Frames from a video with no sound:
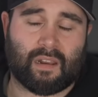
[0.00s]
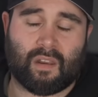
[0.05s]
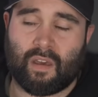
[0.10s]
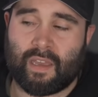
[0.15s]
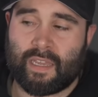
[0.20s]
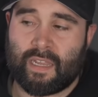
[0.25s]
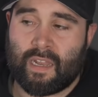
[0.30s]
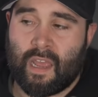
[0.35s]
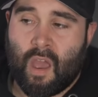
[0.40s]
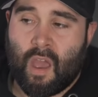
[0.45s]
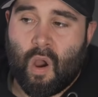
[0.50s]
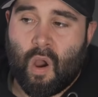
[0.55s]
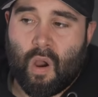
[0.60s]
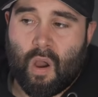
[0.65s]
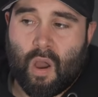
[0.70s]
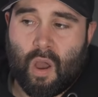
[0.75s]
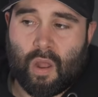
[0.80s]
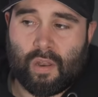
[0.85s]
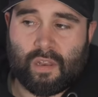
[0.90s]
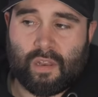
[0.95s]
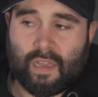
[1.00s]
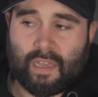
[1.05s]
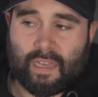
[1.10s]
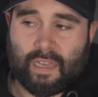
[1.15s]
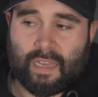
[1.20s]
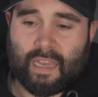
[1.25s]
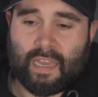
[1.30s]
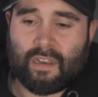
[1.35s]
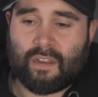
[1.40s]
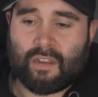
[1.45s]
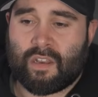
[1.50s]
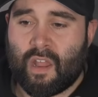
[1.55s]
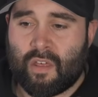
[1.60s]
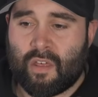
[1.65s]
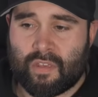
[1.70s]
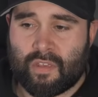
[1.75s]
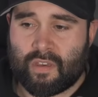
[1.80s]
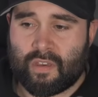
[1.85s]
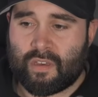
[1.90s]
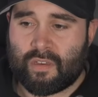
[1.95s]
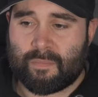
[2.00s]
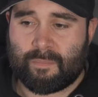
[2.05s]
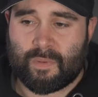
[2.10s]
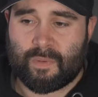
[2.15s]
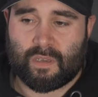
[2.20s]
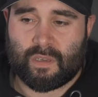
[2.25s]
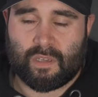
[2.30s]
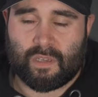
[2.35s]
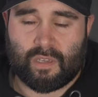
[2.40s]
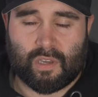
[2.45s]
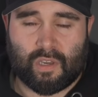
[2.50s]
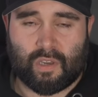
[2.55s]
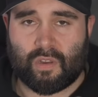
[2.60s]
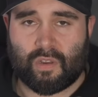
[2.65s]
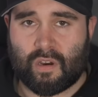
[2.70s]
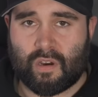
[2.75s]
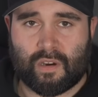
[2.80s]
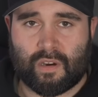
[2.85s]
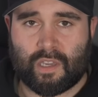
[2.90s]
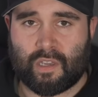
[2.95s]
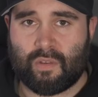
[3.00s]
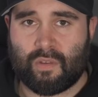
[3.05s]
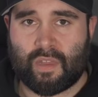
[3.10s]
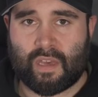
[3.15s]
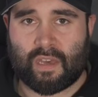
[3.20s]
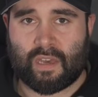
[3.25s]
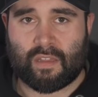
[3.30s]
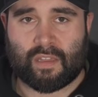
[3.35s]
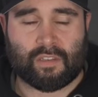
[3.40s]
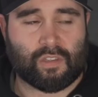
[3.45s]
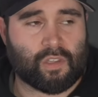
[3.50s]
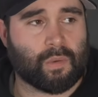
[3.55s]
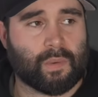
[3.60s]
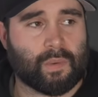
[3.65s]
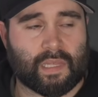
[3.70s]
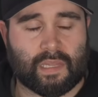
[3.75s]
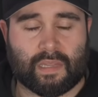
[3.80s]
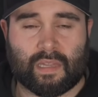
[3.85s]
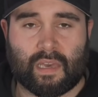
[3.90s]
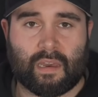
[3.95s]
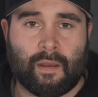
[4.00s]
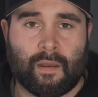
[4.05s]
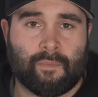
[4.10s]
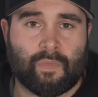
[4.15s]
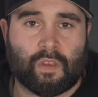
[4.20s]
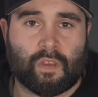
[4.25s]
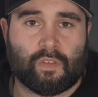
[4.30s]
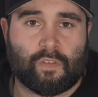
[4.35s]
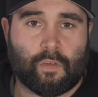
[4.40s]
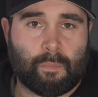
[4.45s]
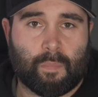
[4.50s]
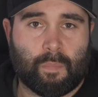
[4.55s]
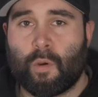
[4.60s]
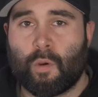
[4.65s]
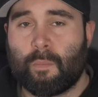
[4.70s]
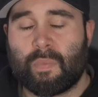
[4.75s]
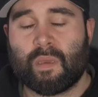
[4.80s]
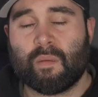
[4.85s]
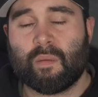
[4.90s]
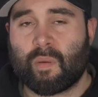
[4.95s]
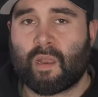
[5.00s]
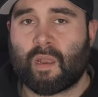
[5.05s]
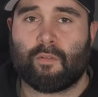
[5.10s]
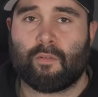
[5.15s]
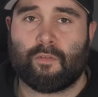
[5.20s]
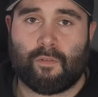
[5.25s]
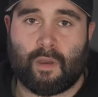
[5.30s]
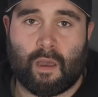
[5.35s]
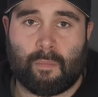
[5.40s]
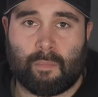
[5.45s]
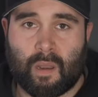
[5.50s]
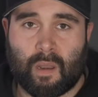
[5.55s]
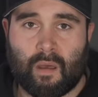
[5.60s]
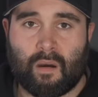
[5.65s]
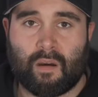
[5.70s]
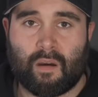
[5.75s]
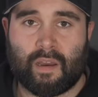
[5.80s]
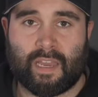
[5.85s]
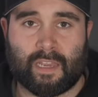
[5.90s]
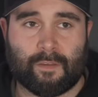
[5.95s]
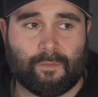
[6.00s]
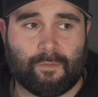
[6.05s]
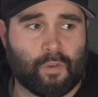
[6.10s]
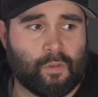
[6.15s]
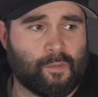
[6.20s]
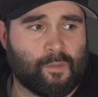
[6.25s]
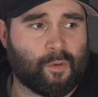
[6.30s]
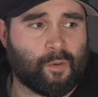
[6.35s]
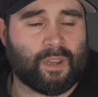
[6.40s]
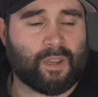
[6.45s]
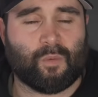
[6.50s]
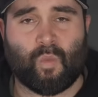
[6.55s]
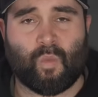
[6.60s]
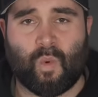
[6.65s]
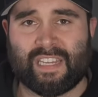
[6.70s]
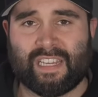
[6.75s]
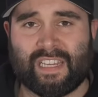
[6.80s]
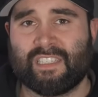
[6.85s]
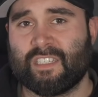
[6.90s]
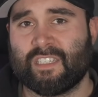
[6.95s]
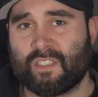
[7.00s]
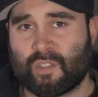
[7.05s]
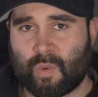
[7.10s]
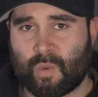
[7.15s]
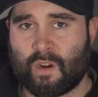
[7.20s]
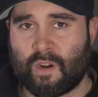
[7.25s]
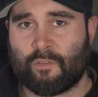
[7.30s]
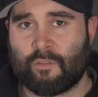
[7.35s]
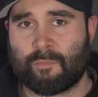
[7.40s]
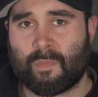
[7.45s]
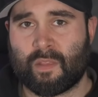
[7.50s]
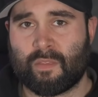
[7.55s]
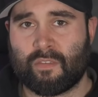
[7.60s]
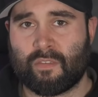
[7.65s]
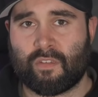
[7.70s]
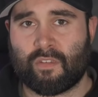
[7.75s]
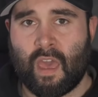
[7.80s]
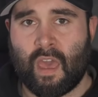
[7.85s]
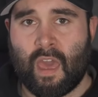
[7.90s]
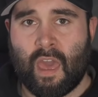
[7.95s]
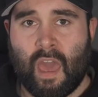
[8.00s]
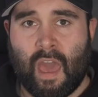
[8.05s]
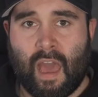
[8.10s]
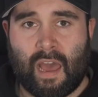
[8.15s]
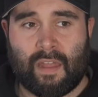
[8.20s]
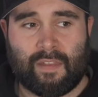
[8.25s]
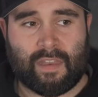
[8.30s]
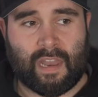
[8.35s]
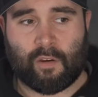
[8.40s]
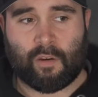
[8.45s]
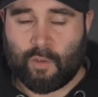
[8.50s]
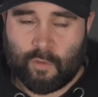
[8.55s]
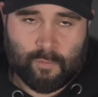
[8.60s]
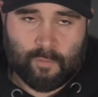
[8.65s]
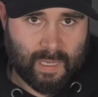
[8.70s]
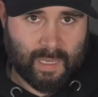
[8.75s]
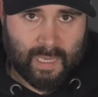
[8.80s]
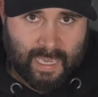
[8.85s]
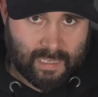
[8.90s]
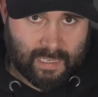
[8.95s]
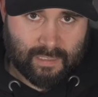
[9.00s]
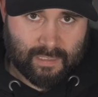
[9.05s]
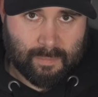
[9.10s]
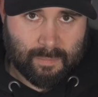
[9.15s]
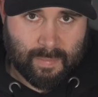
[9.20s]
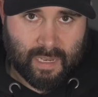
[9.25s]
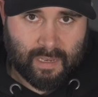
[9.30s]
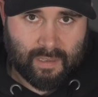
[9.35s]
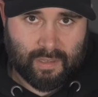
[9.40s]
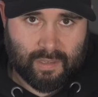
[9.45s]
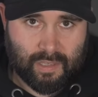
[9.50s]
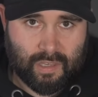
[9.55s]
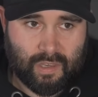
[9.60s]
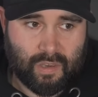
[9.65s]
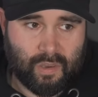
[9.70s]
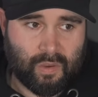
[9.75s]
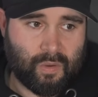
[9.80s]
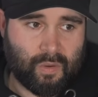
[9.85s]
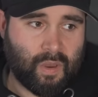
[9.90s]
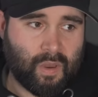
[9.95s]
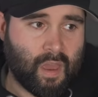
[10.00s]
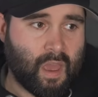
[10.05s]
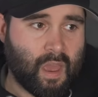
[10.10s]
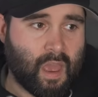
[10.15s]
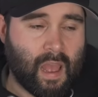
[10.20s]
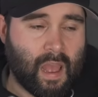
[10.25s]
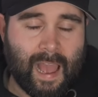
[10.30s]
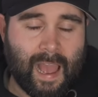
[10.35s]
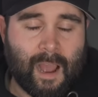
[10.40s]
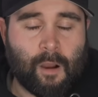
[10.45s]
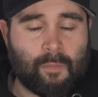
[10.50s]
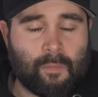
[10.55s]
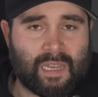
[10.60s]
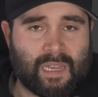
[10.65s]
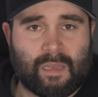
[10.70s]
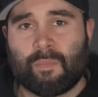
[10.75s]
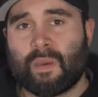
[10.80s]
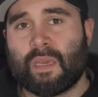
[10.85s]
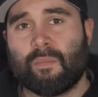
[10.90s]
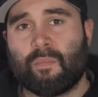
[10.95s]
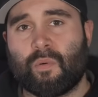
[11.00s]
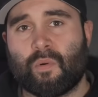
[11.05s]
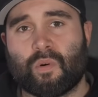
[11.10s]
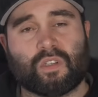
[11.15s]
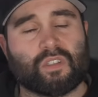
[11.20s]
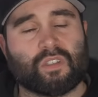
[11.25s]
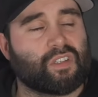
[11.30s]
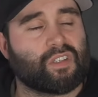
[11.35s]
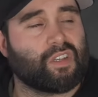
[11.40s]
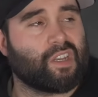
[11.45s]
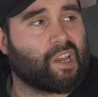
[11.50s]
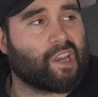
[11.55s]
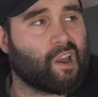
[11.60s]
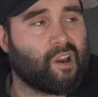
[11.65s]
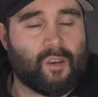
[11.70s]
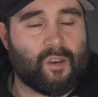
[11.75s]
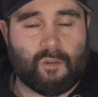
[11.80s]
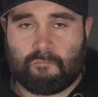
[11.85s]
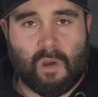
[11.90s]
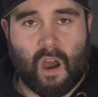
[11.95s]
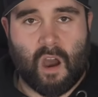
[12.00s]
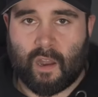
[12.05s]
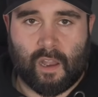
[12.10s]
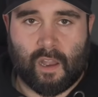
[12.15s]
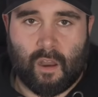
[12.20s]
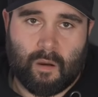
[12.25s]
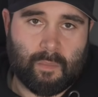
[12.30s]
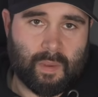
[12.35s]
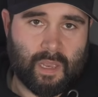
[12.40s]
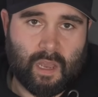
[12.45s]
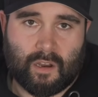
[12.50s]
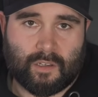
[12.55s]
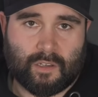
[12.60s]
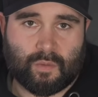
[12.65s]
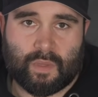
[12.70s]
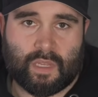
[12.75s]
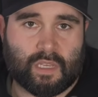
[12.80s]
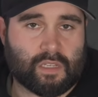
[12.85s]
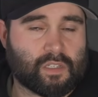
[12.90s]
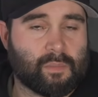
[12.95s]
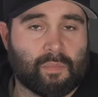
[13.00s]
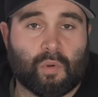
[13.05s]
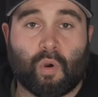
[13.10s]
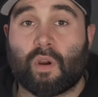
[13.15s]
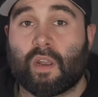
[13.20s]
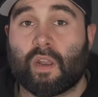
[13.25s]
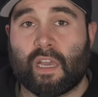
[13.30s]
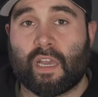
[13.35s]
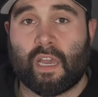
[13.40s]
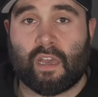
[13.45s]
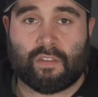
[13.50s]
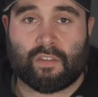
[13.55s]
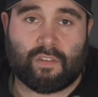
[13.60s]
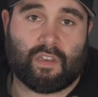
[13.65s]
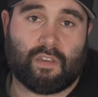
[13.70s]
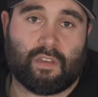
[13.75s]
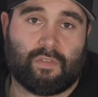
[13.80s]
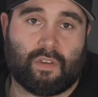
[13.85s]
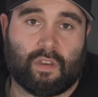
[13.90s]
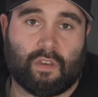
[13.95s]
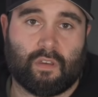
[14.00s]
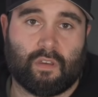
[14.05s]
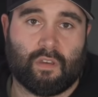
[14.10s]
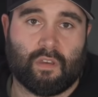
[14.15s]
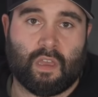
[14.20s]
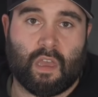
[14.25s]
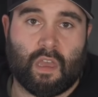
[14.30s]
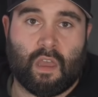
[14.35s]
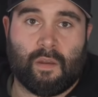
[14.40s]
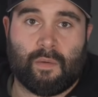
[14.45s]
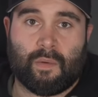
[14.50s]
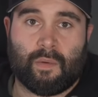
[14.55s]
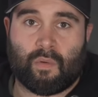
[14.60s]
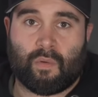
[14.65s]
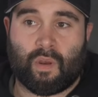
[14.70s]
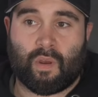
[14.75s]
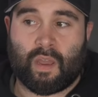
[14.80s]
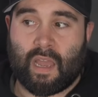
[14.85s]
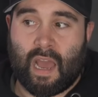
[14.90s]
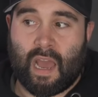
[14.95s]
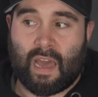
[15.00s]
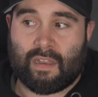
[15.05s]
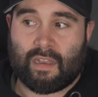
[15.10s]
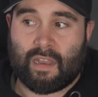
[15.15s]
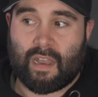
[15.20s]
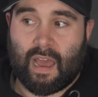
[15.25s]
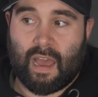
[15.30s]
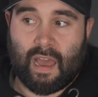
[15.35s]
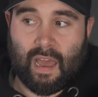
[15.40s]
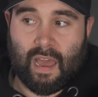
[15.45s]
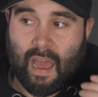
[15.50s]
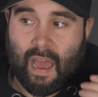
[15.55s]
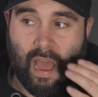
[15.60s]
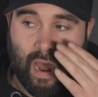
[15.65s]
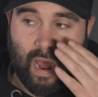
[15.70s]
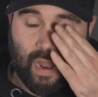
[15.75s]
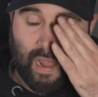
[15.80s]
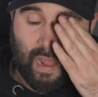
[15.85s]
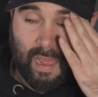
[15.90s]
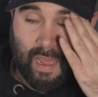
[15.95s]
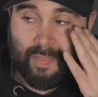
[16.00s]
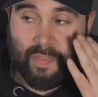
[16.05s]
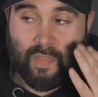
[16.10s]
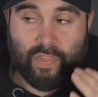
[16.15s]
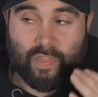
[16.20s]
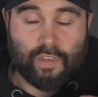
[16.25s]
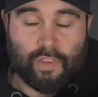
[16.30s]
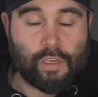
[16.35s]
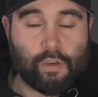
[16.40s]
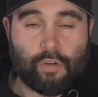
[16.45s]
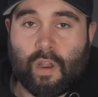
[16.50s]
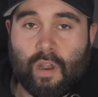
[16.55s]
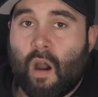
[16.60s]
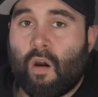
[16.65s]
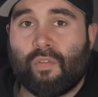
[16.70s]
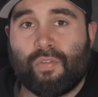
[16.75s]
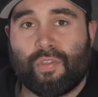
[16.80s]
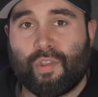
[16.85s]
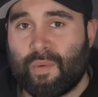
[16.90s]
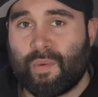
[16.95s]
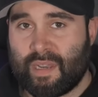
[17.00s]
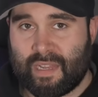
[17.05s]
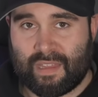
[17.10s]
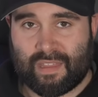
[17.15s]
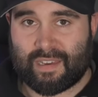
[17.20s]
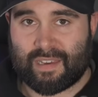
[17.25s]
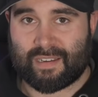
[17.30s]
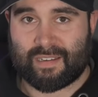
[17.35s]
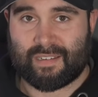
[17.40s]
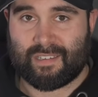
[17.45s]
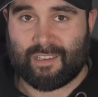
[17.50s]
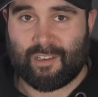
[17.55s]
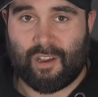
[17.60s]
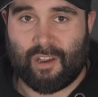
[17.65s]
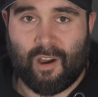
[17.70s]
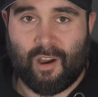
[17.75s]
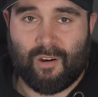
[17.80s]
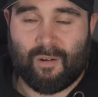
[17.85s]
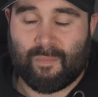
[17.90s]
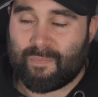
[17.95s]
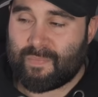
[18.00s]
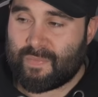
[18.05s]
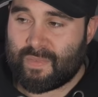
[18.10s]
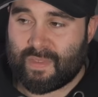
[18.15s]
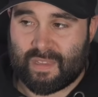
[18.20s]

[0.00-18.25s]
Like, again, another, you could argue that they're doing that to put people off applying. If you've already waited 12 months and now you've been kicked to the back of the queue, how many people are just going to go, I can't be arsed with this, I'm not going to get a certificate, right? And you can't do anything. You can't